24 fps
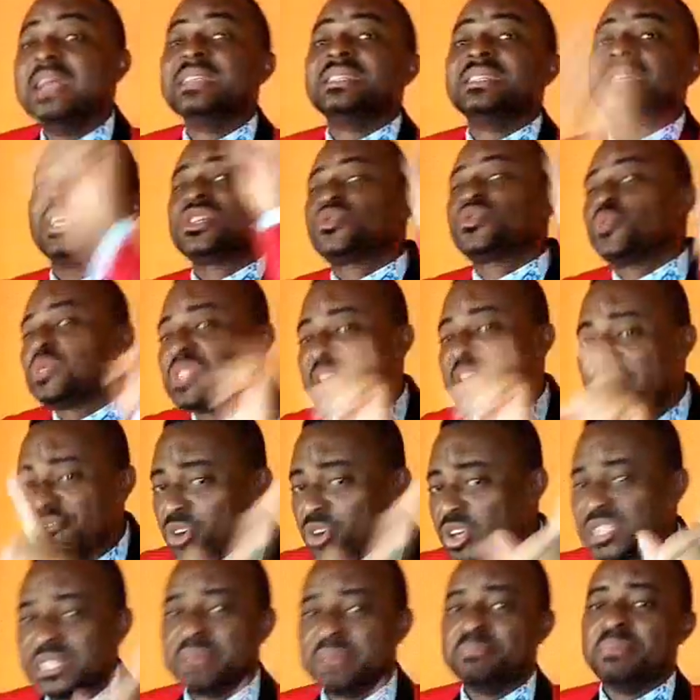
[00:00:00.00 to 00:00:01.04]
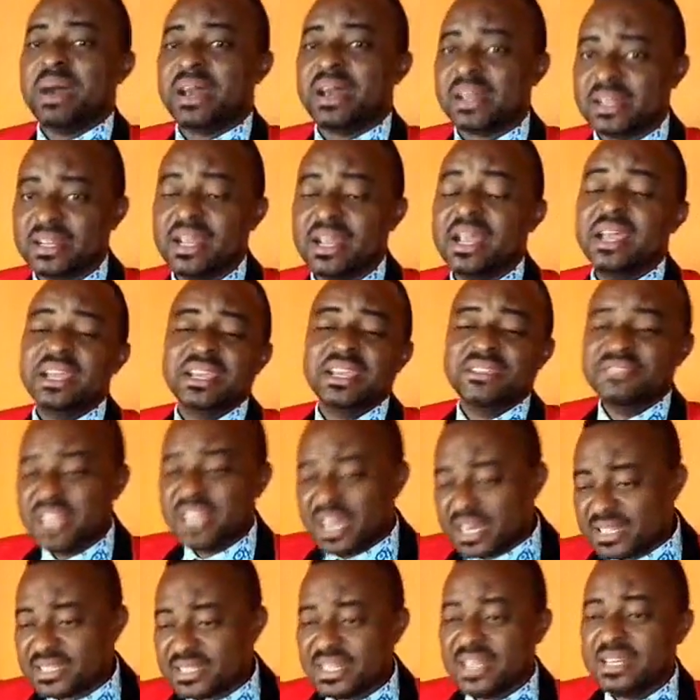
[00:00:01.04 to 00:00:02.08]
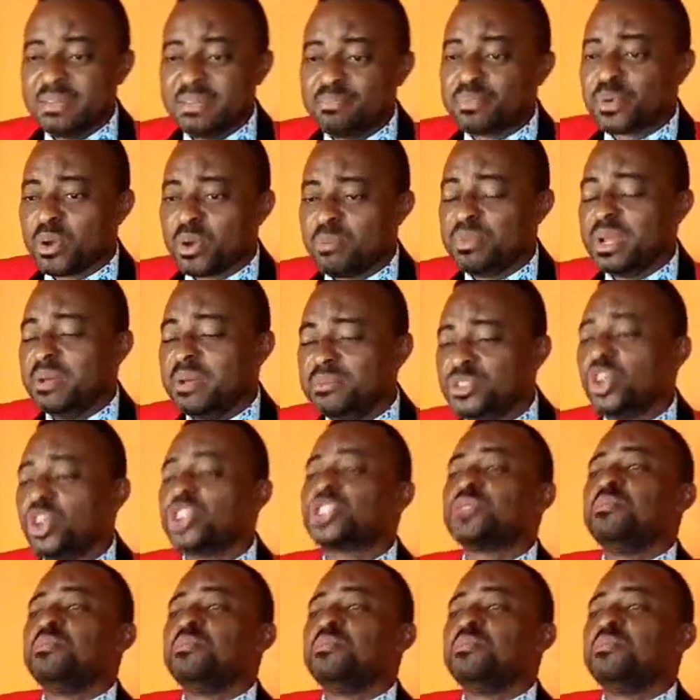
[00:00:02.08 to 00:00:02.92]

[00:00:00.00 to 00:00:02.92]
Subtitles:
Angels would have gotten married. If there is any problem,